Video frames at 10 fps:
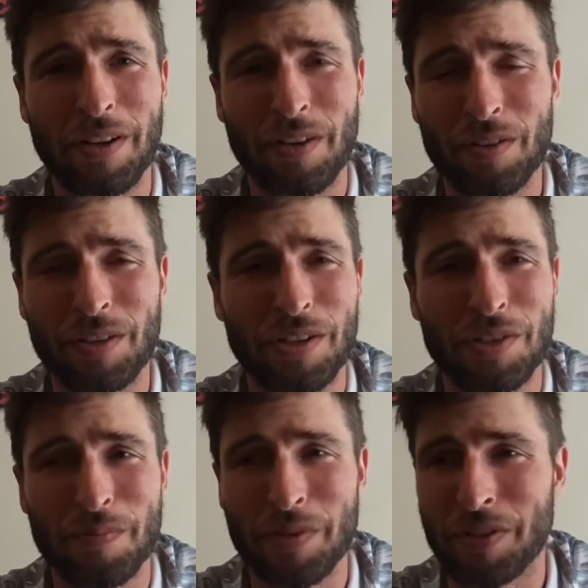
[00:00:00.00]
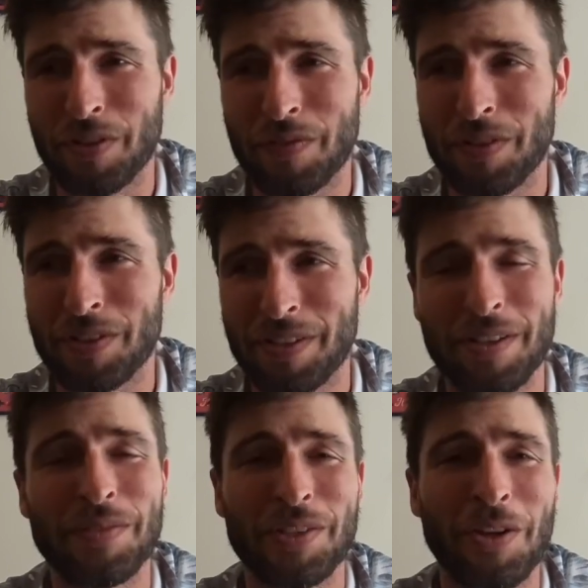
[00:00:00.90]
I called customer service, and
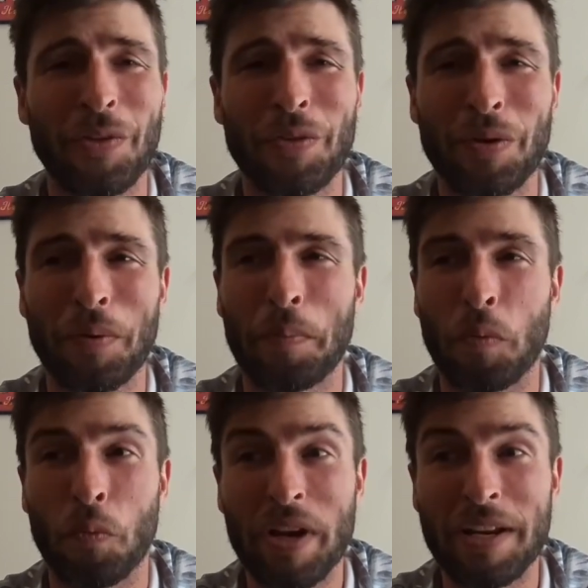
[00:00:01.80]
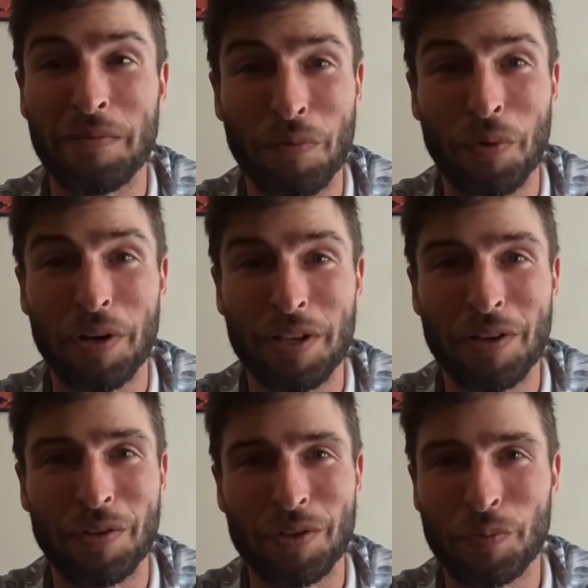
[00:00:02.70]
it was another thing where I've been waiting for it, you
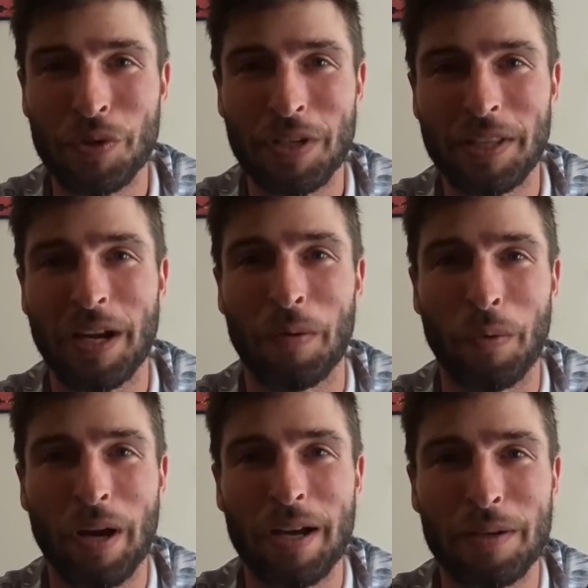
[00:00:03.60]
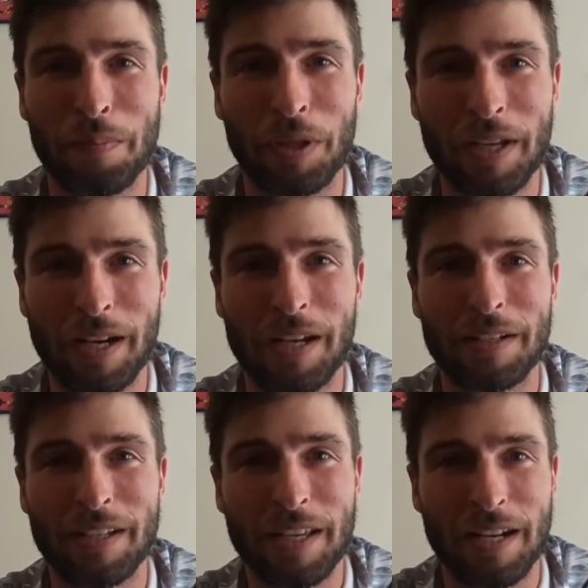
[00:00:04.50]
know, because when you get that rod, you plan on
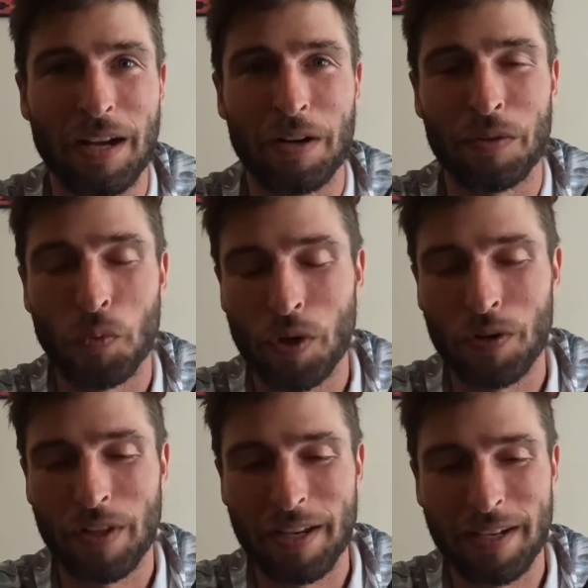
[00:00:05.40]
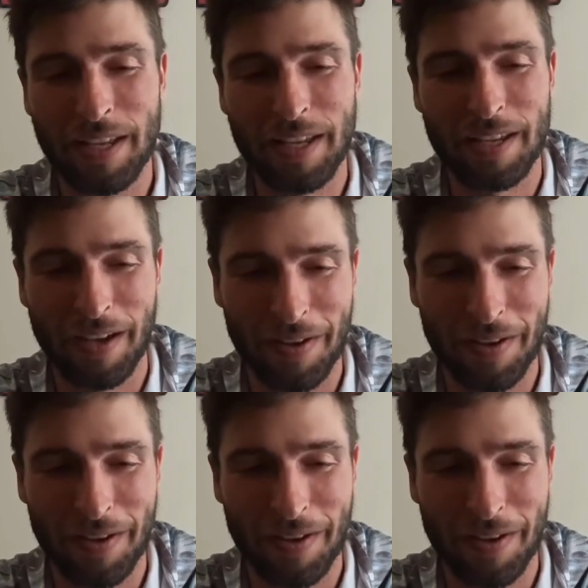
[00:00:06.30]
getting out on the water that day.